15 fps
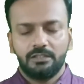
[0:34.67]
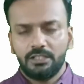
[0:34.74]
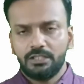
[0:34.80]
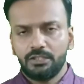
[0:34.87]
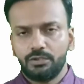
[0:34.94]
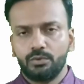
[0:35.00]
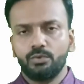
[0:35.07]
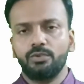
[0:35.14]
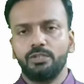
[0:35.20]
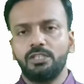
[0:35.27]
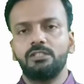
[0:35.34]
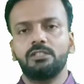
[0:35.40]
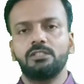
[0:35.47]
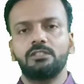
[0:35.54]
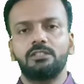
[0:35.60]
these two
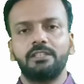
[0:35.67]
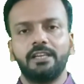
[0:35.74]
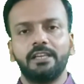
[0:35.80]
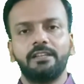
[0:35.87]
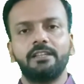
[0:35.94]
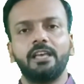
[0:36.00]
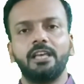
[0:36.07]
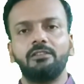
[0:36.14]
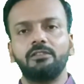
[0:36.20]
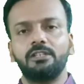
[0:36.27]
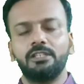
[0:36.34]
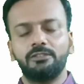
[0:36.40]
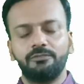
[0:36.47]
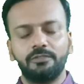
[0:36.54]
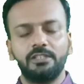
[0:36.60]
regions can have a
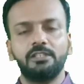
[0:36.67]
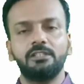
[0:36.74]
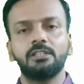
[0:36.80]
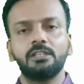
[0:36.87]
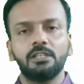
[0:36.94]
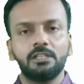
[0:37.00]
different